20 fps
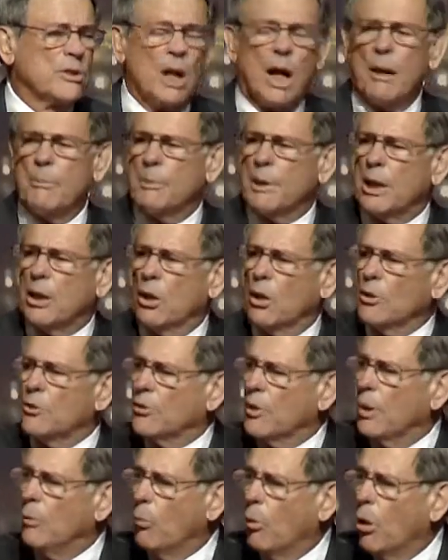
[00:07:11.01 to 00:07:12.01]
not because
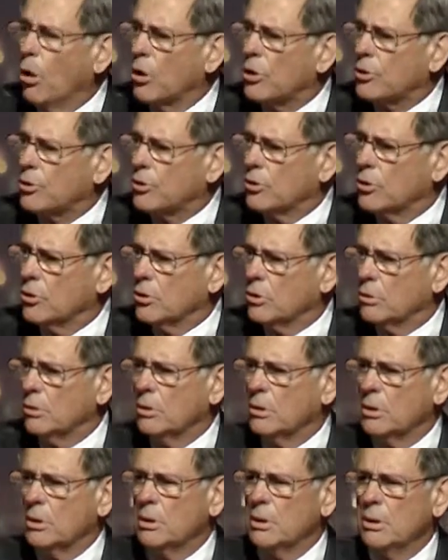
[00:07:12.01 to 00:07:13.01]
they want to,